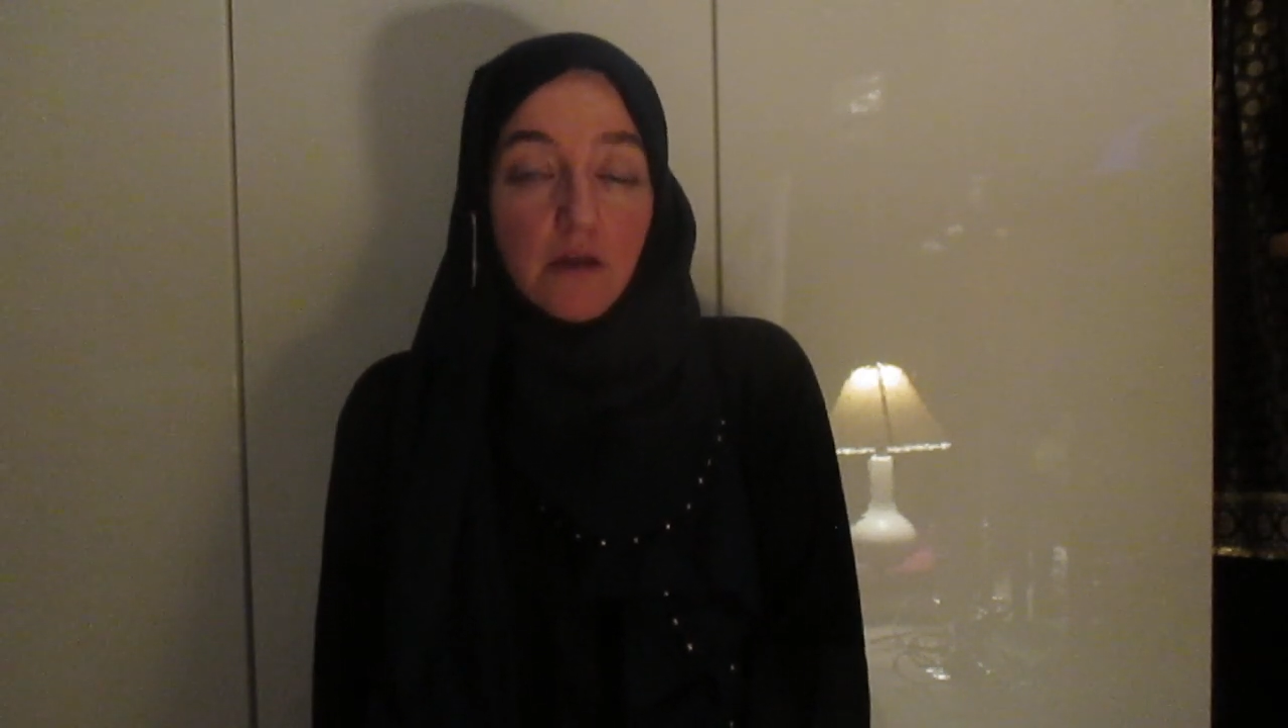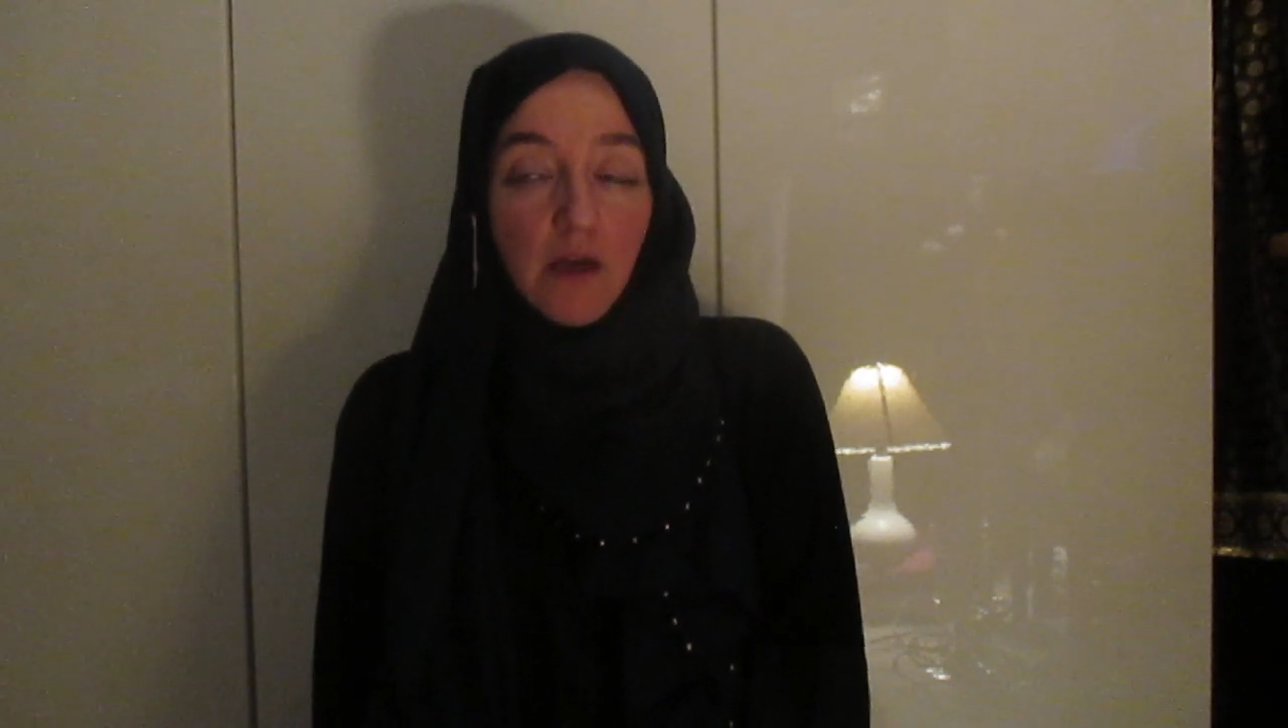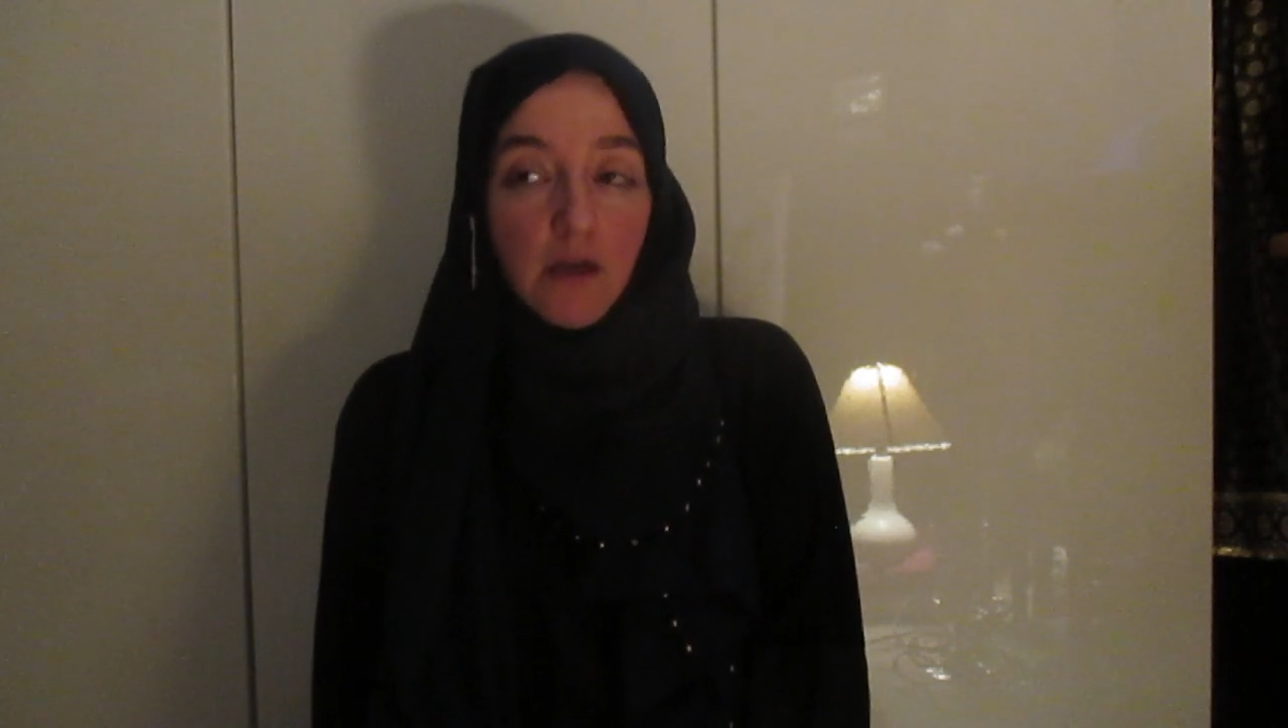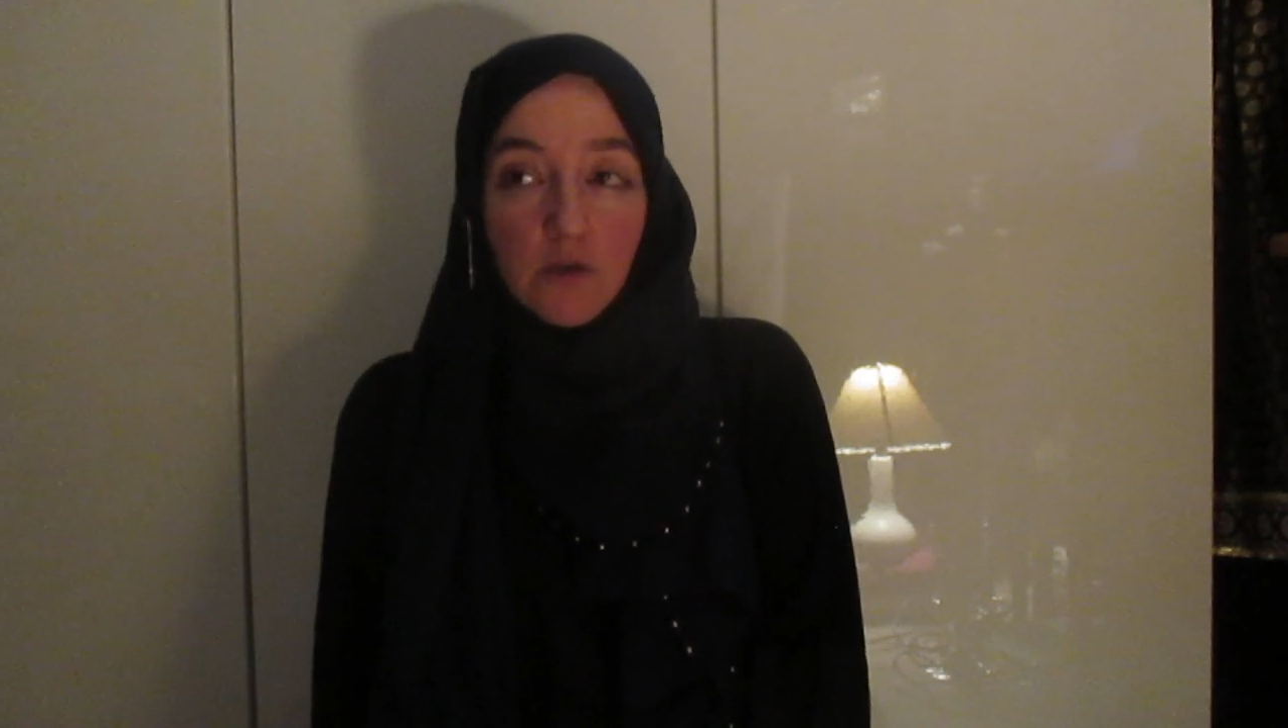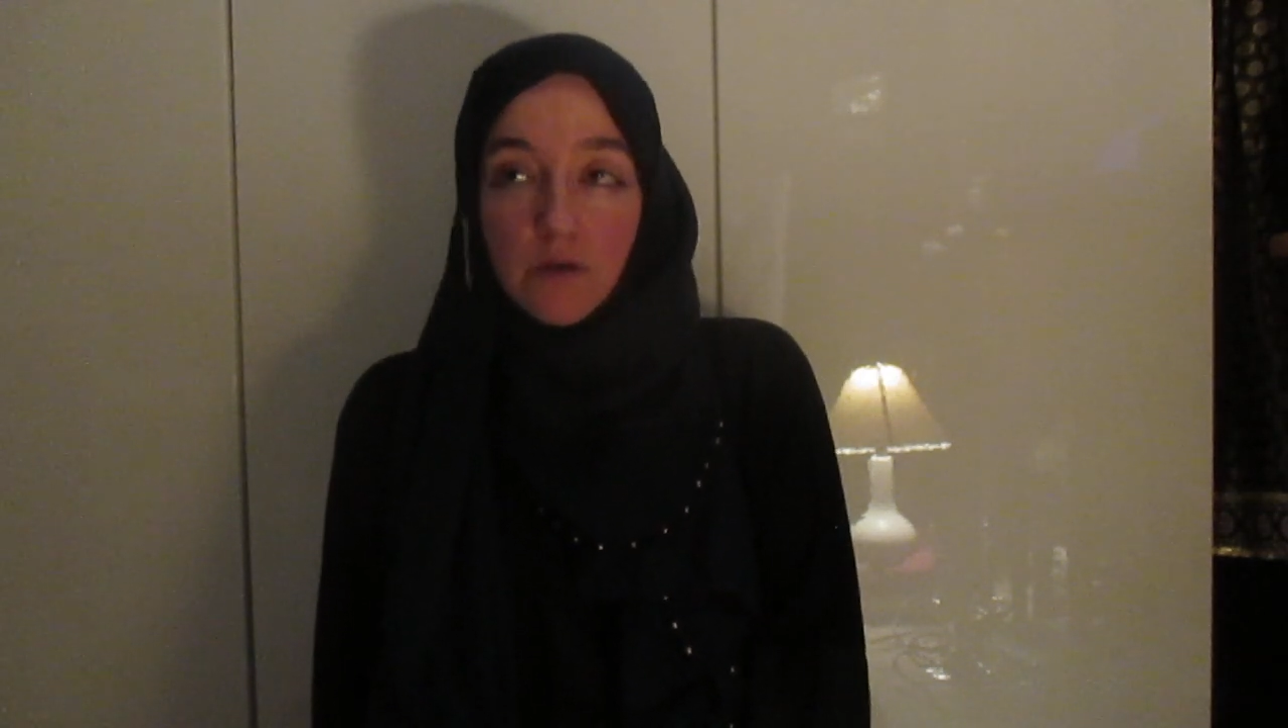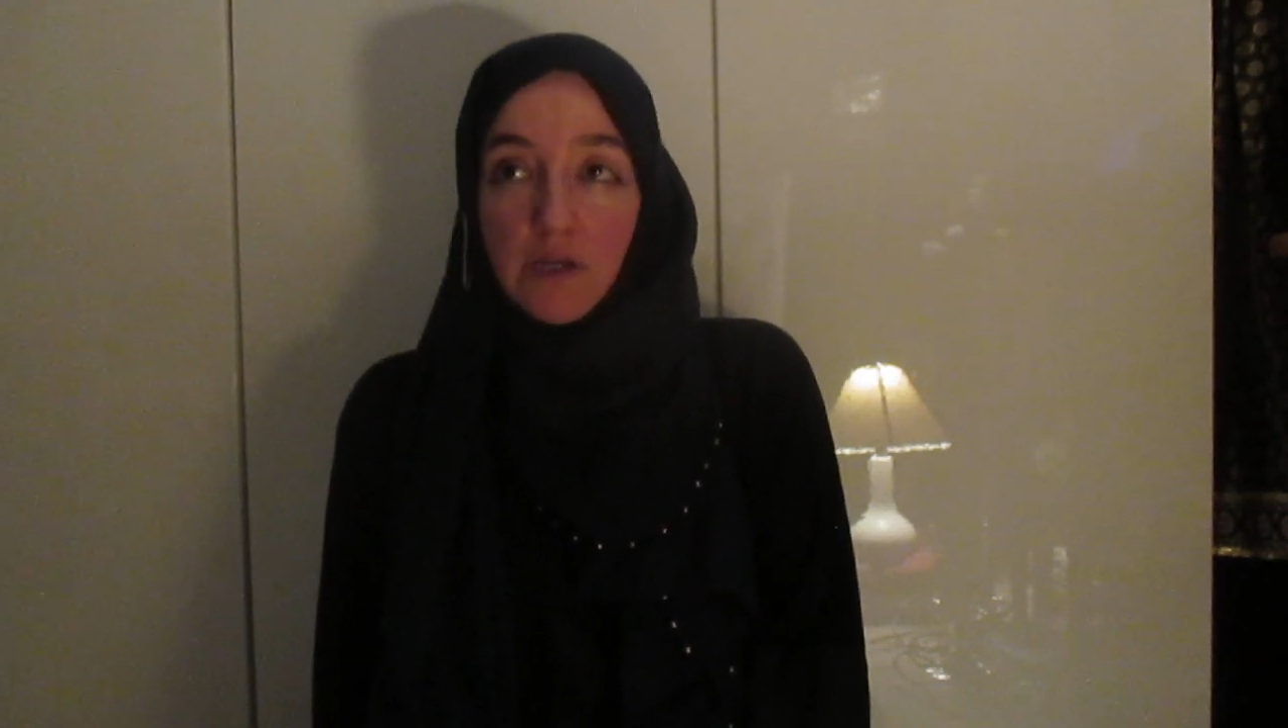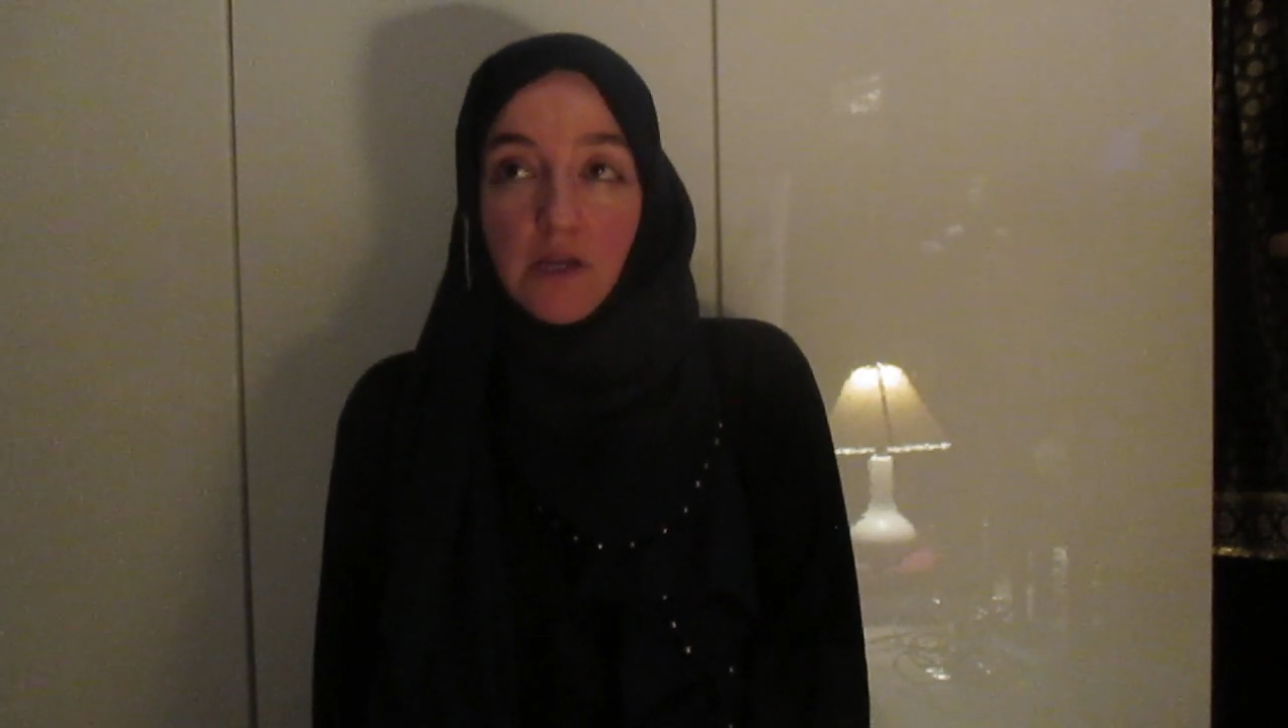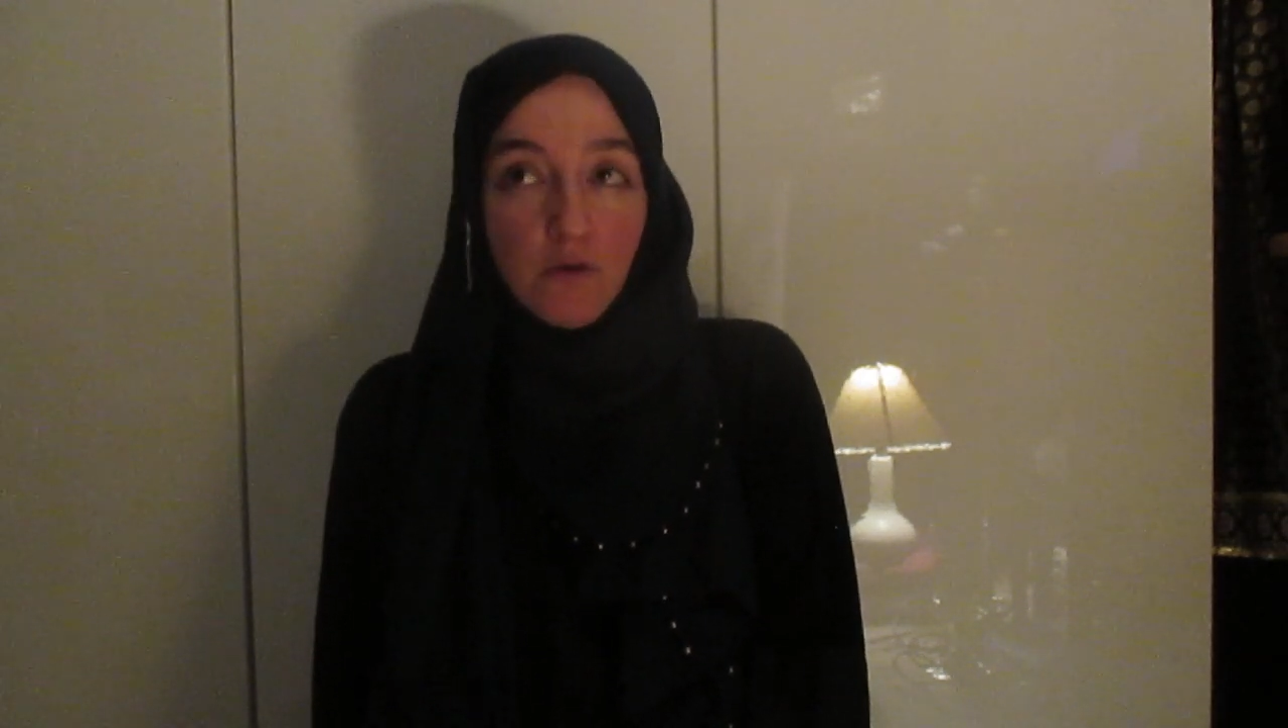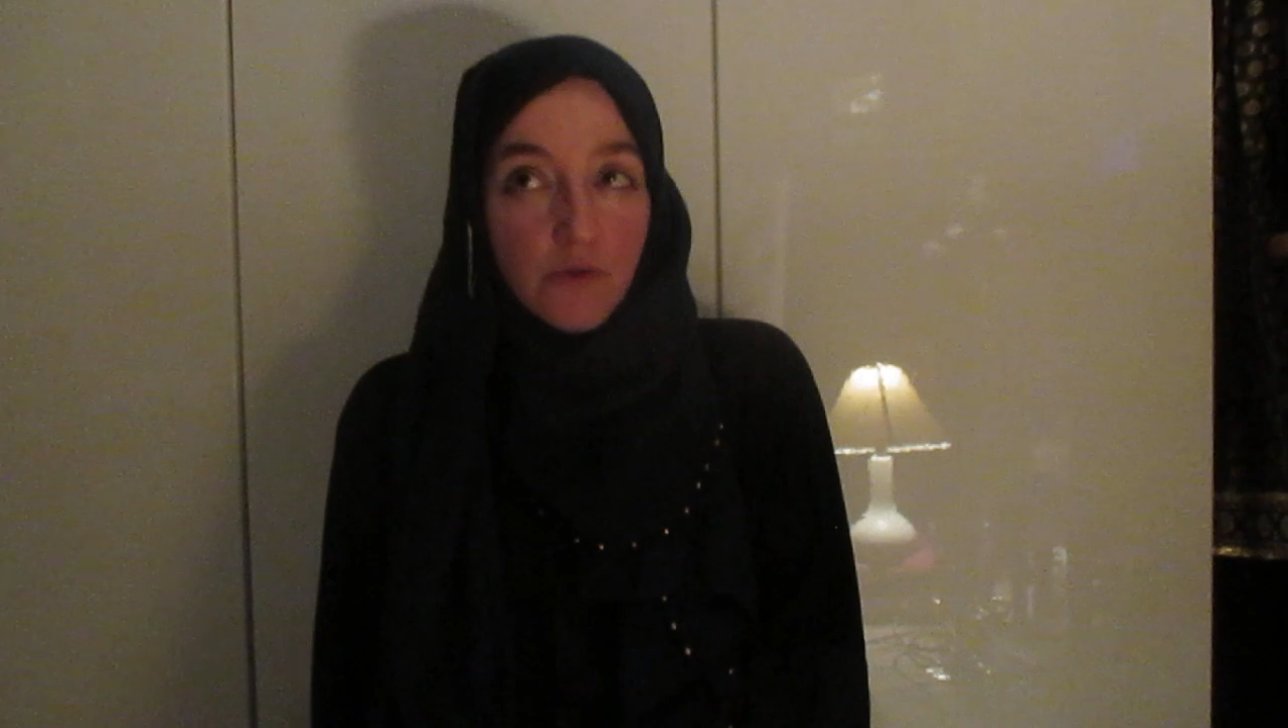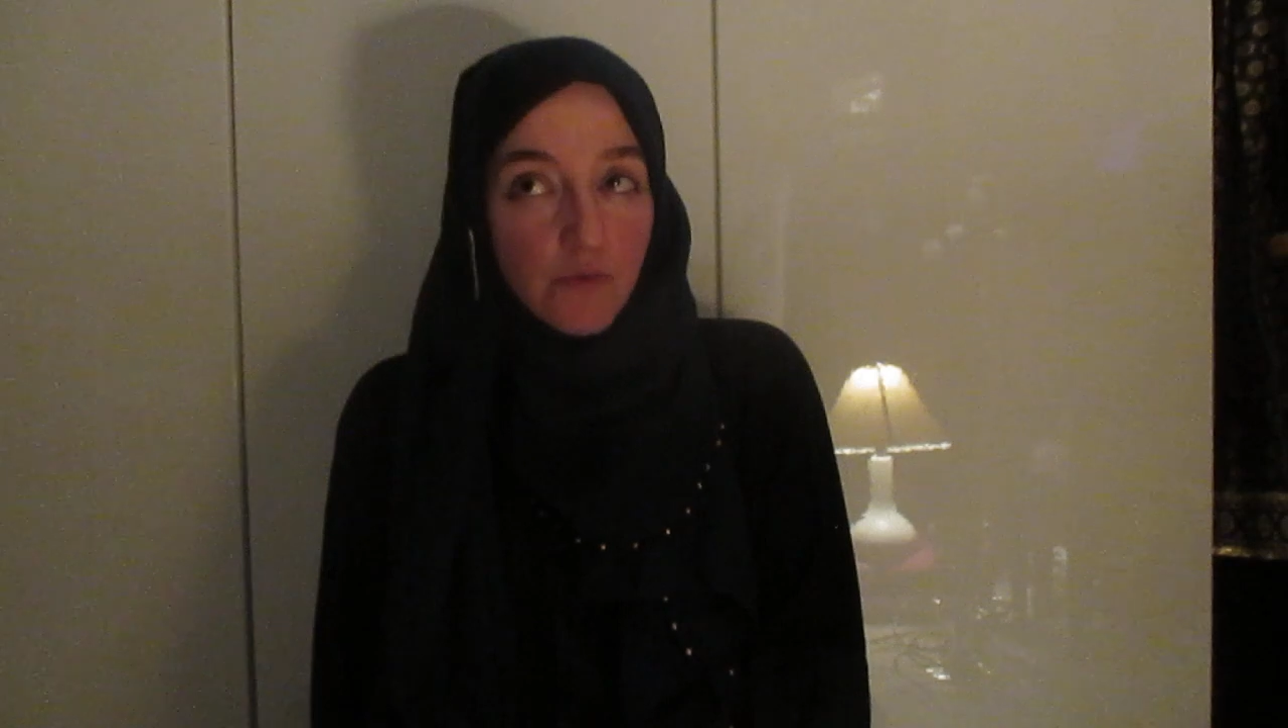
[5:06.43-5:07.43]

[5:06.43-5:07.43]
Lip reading: You can hear on